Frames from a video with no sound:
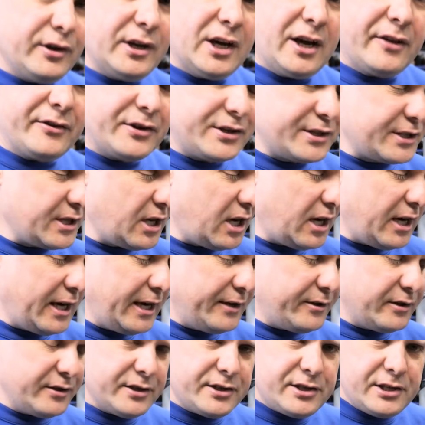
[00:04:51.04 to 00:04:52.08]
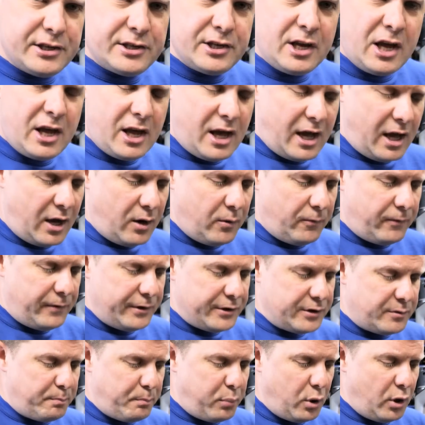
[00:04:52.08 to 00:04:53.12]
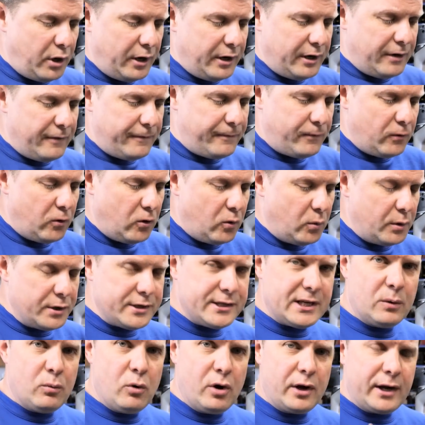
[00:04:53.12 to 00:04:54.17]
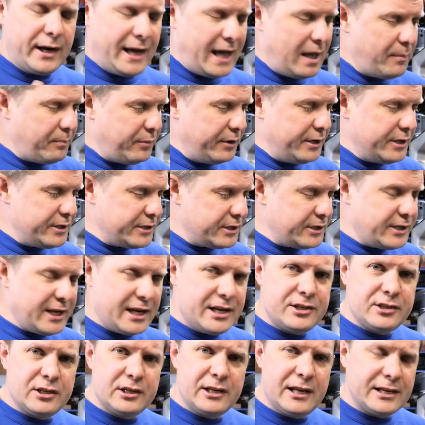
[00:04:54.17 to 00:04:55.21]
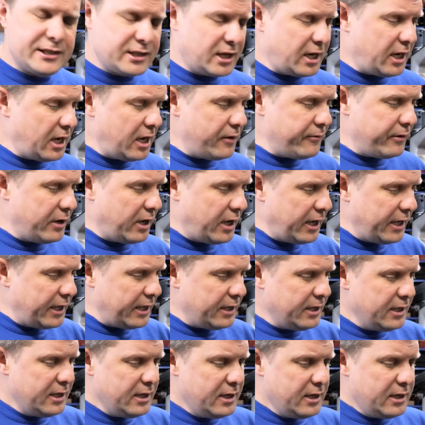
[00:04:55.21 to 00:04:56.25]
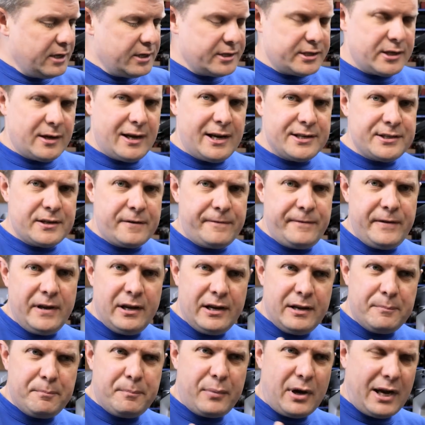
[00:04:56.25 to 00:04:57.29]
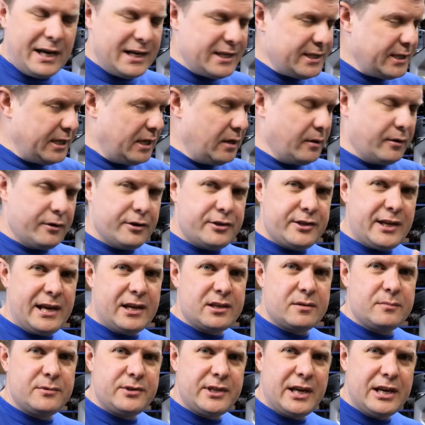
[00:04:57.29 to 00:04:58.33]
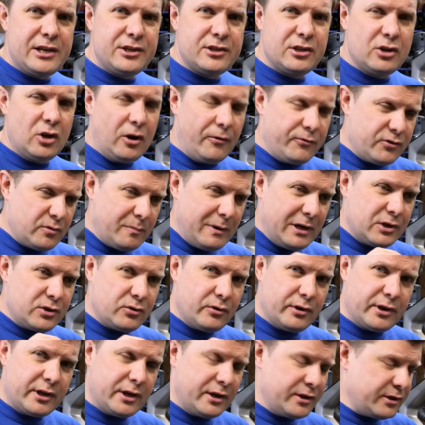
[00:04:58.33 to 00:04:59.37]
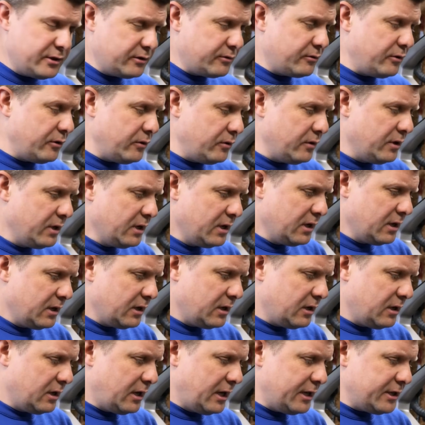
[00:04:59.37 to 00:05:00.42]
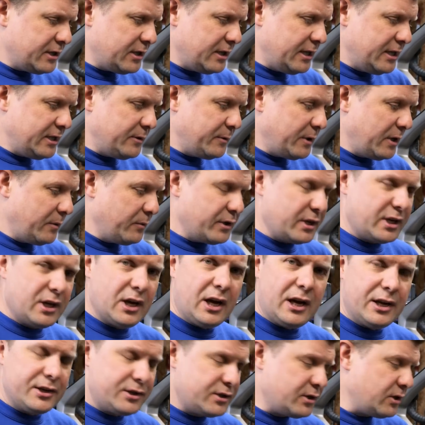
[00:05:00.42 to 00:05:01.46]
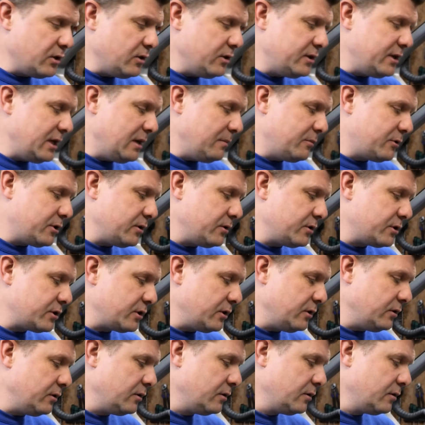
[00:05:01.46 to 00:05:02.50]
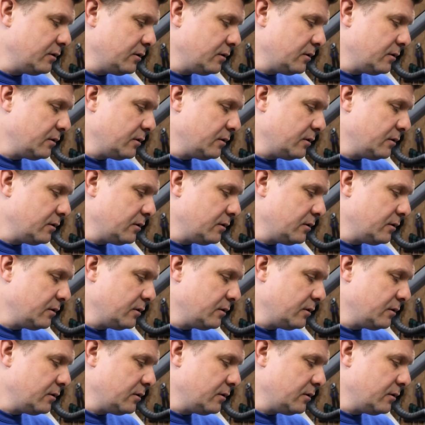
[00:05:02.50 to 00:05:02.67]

the other side that this is helpfully just pulling it forwards. Now, what can happen is the tension gets higher and higher. So as I feel it biting, I'm going to take some tension off to make sure it goes through nice and easy. We don't want to cut too deep too soon.